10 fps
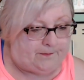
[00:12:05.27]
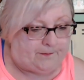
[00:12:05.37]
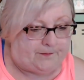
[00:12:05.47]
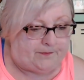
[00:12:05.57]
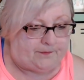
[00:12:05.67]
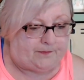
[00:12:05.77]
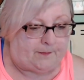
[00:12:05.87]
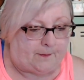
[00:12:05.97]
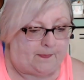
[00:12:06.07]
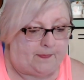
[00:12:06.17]

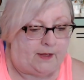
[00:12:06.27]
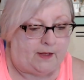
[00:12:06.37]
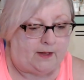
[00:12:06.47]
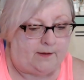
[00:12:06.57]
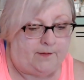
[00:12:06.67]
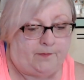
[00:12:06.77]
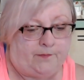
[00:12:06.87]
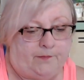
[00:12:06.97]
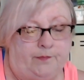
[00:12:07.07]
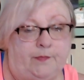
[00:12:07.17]

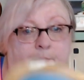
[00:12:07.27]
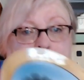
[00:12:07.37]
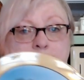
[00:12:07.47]
Nobody speaks.